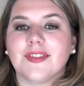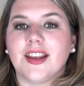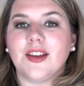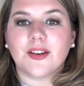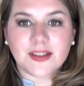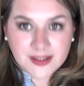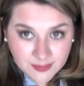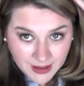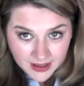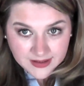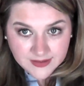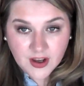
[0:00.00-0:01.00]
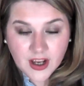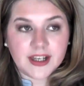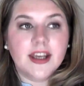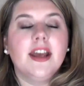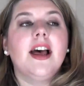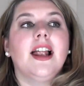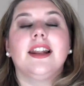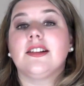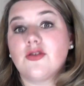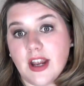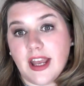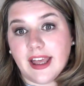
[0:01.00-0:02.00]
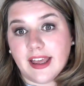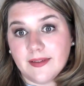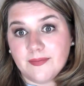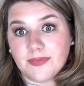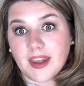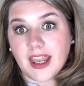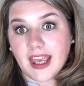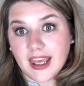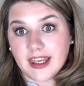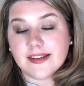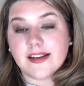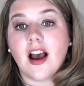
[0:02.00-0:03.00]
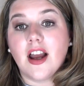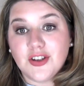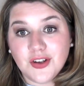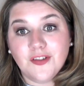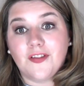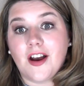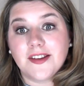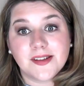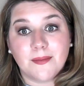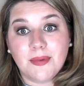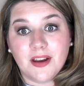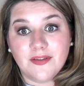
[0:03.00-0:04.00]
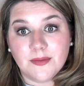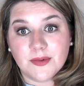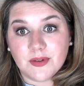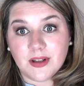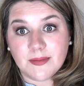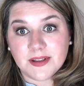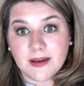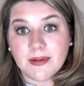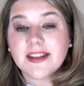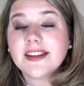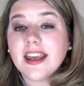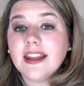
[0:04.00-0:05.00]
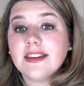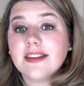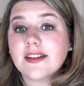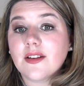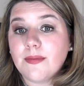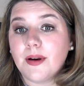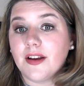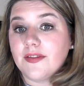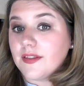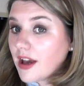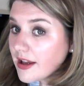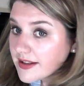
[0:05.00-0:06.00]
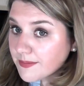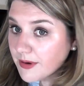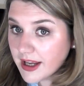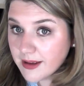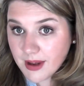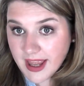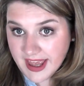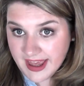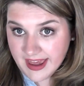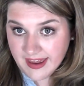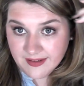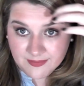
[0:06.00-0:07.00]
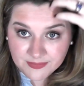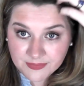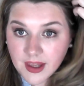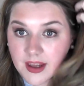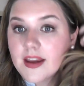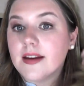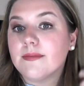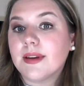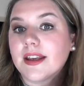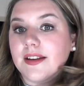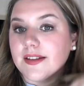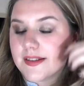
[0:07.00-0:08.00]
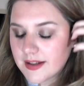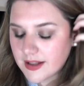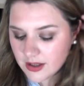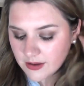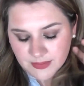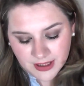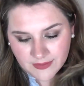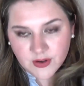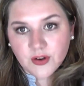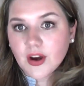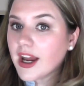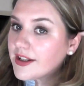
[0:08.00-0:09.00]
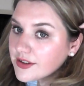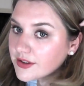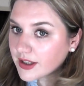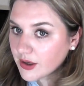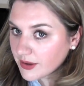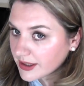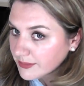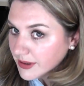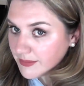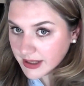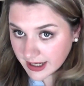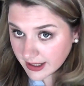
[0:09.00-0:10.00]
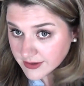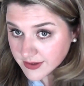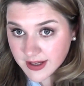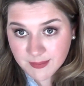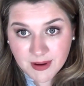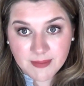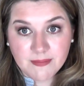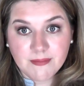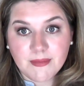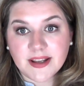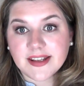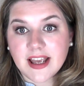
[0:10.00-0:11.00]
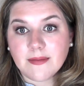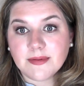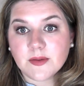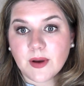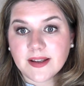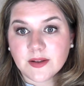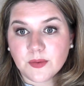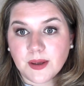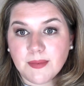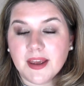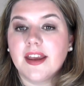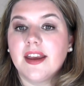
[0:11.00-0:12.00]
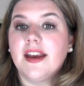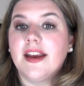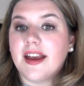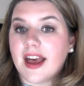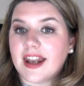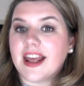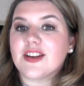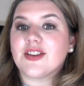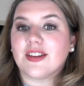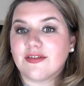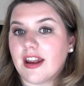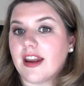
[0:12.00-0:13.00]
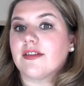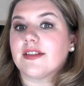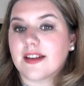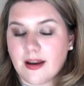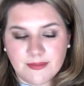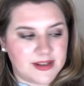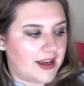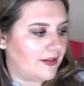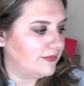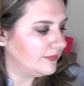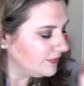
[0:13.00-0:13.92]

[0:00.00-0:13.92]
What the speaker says: you can smell divine. Little trick is I do find some perfumes really upset my skin, so I spray it in my hair. Because, you know, believe it or not, I do glow a little bit in my hair. My scalp sweats a wee bit, and actually the fragrance comes out.